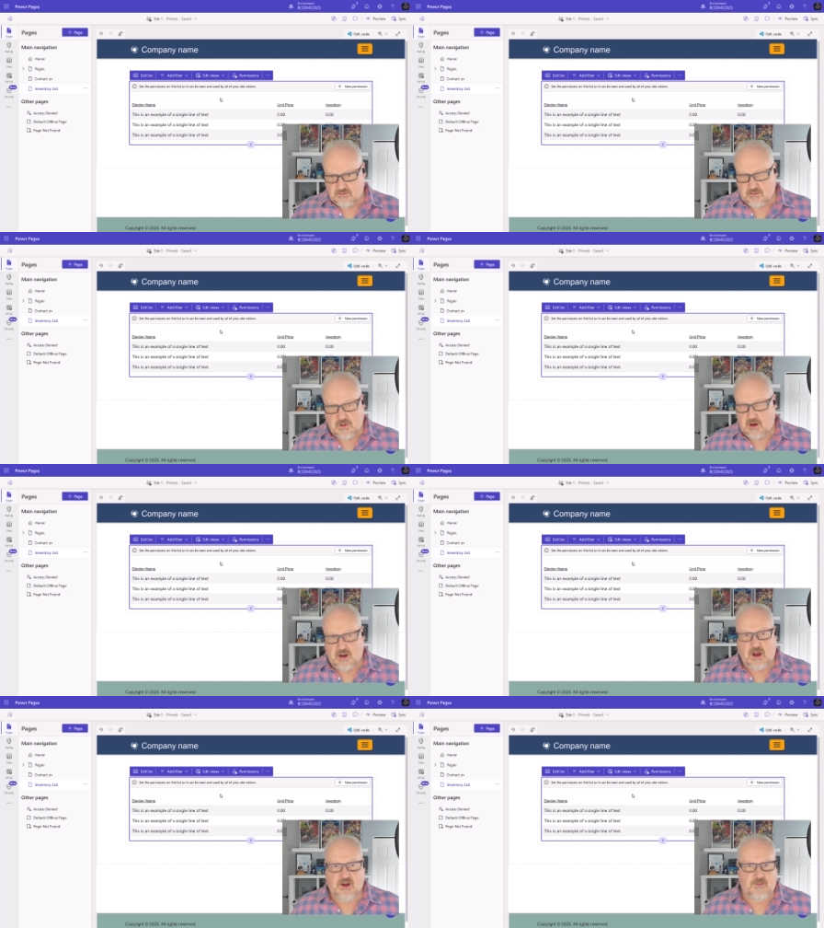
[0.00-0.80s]

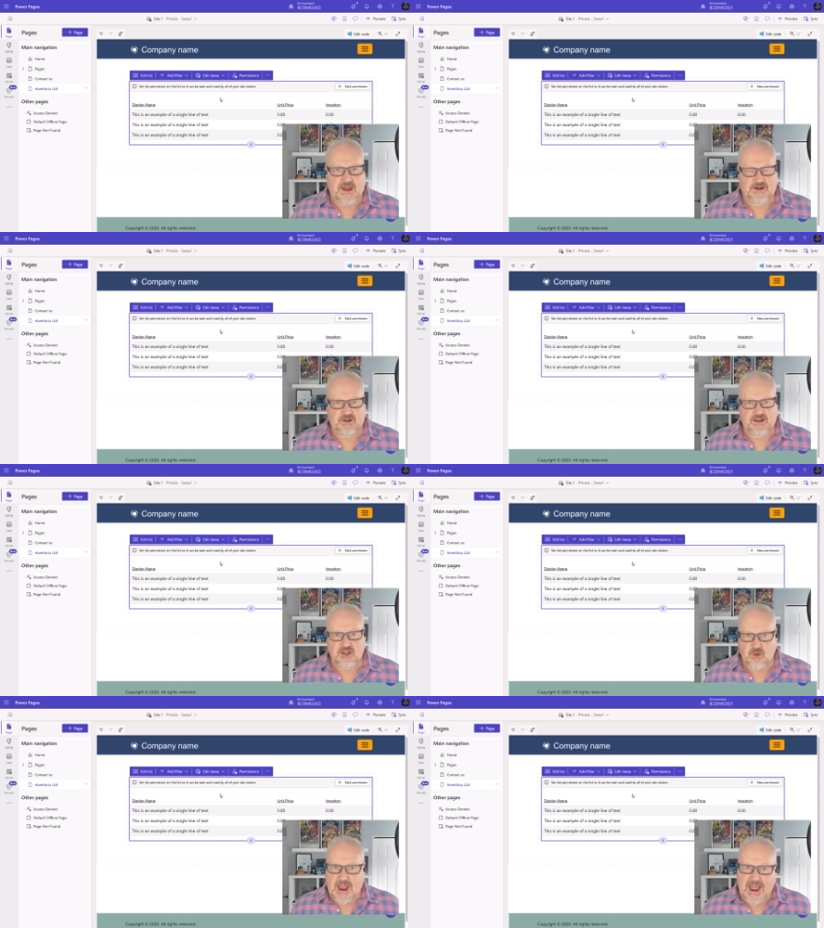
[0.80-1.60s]
automatically.
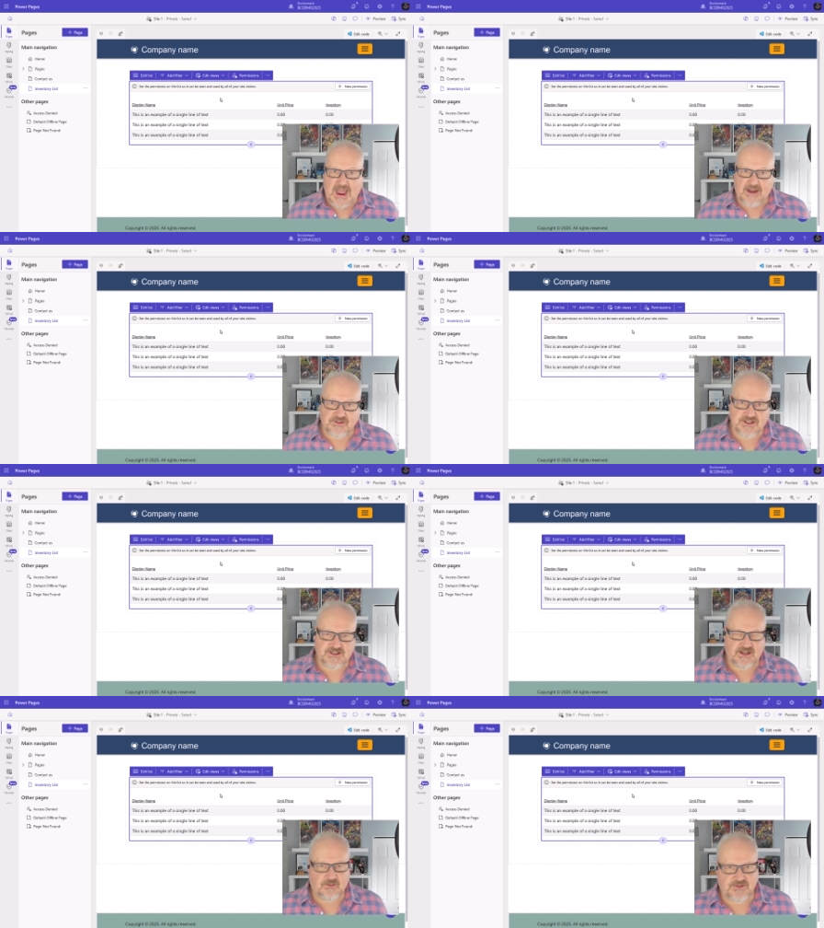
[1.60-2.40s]
You have to
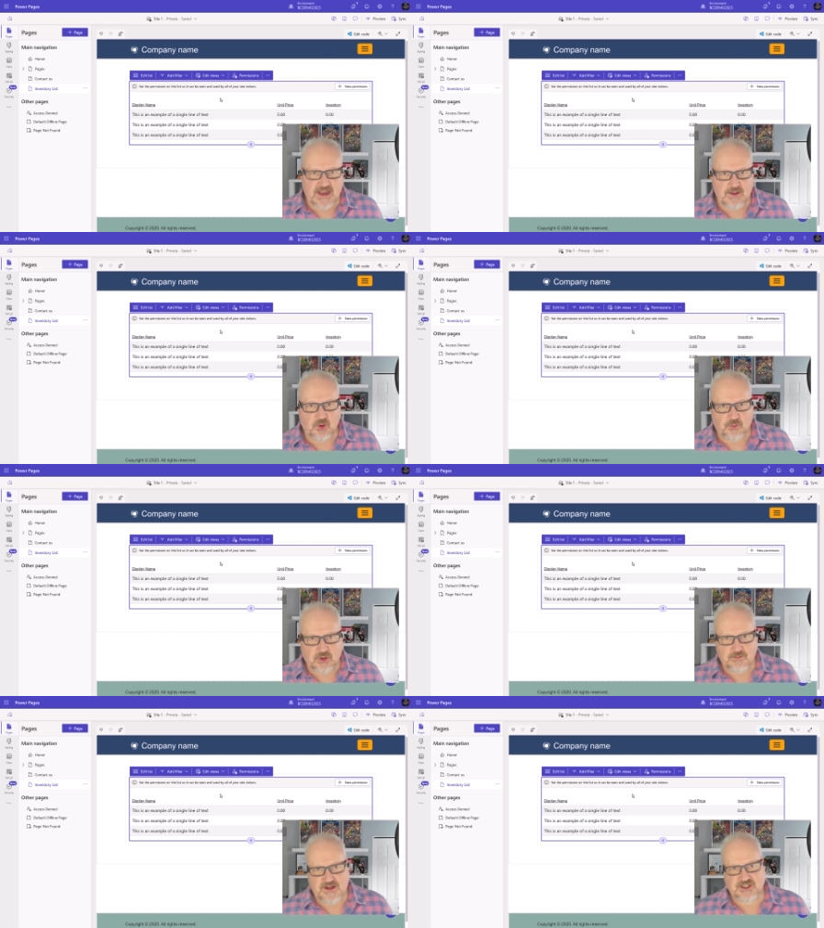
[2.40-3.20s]
set up table
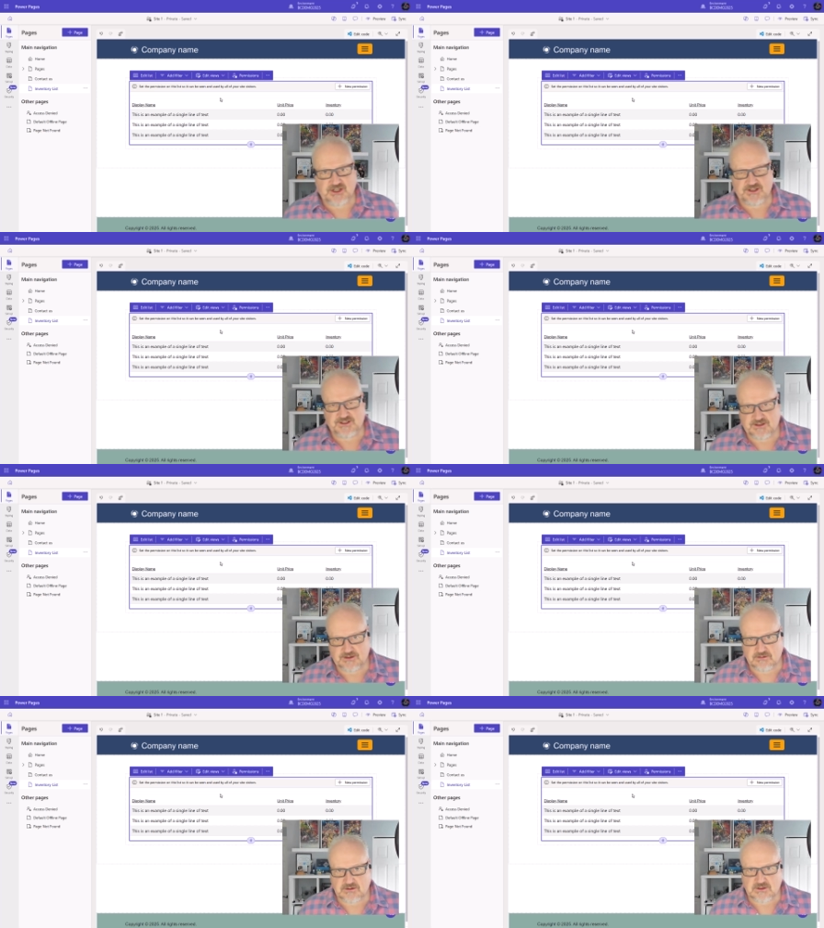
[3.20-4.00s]
permissions.
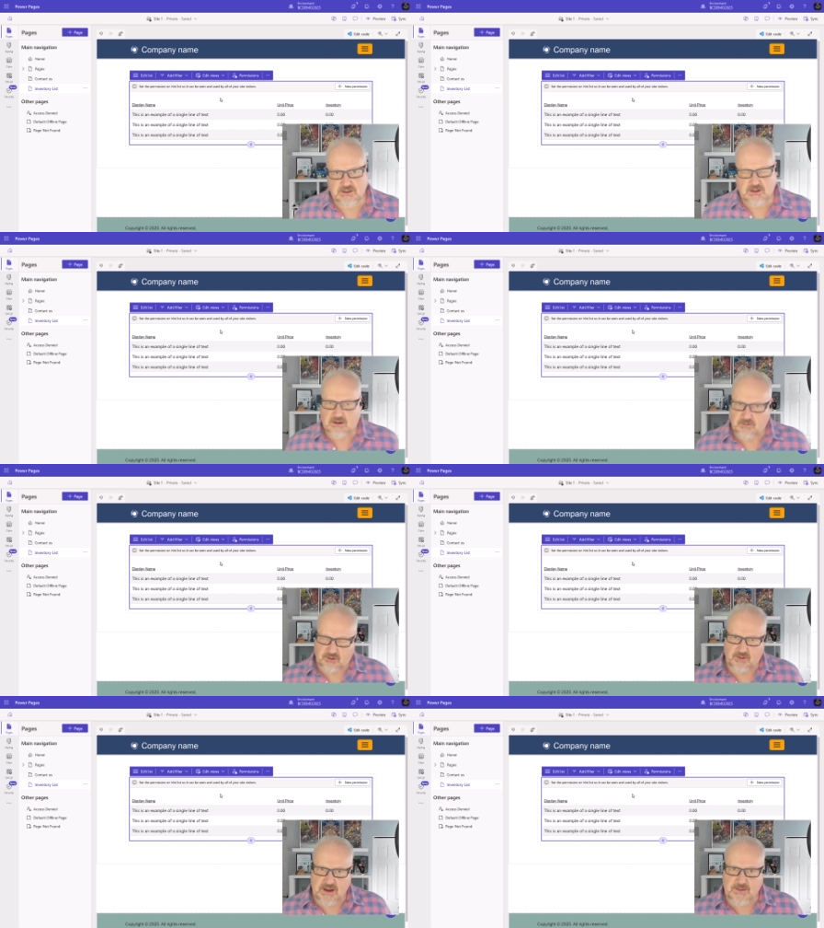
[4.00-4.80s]
I'm going to
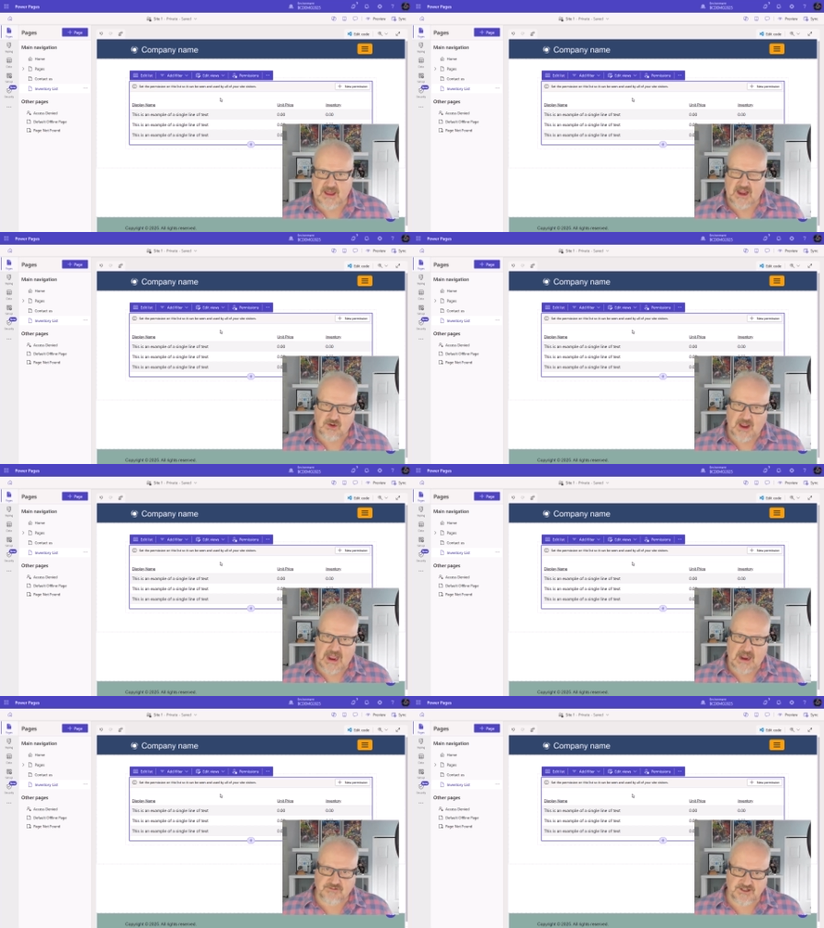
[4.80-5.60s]
repeat that. You
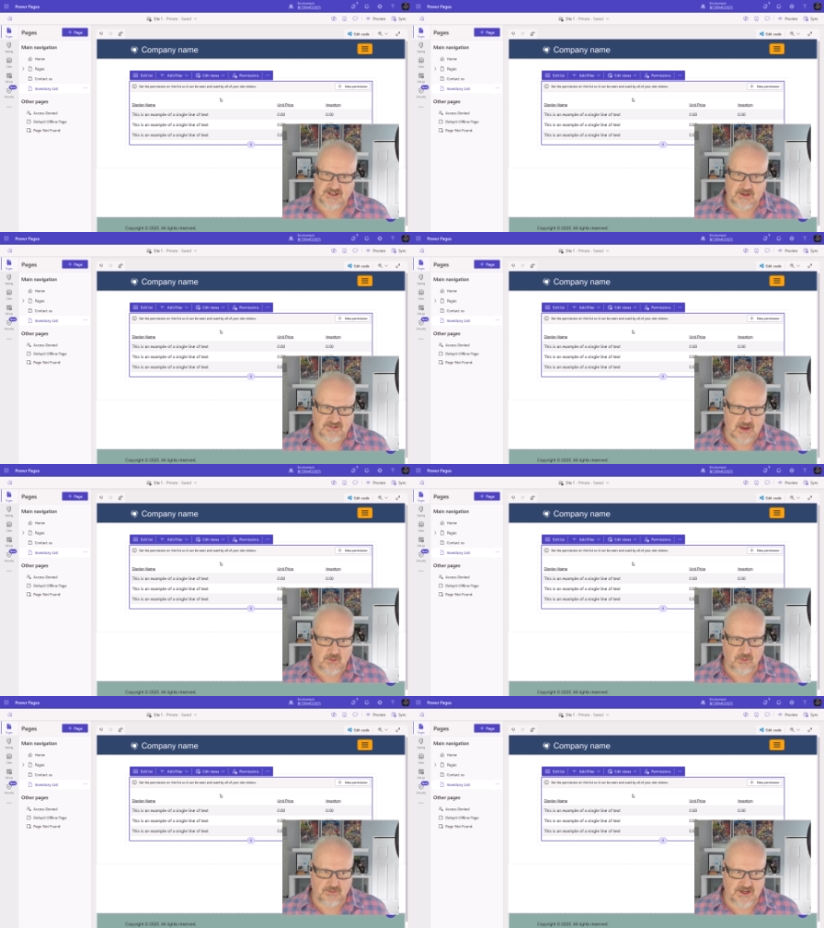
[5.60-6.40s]
have to set up table
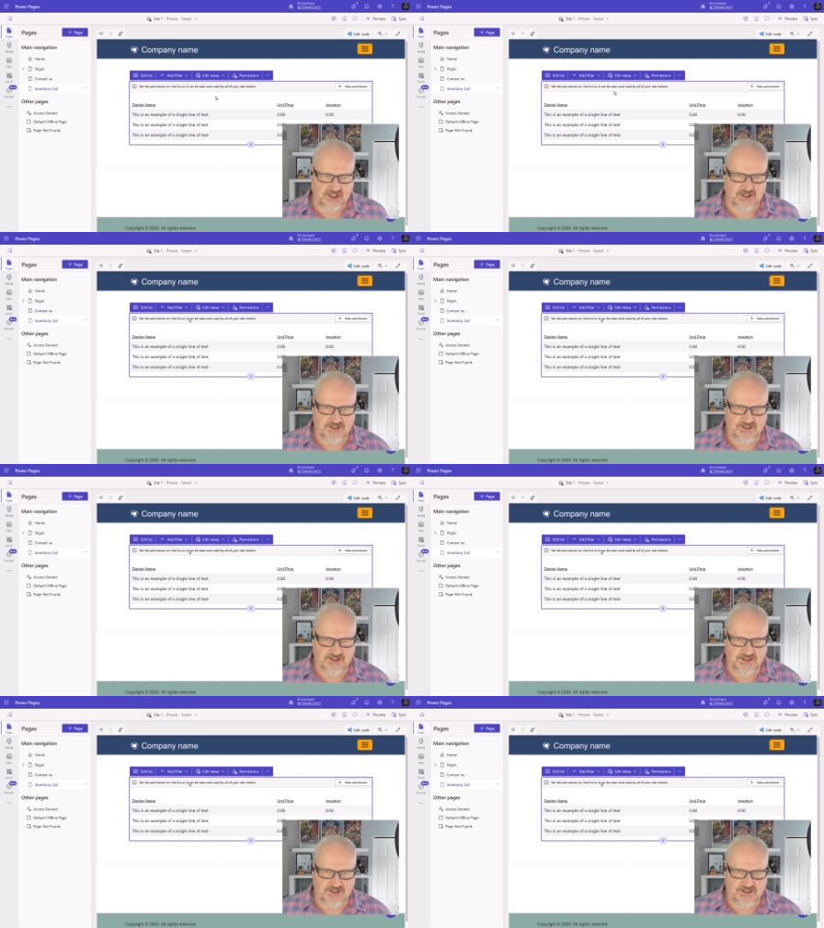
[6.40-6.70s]
permissions.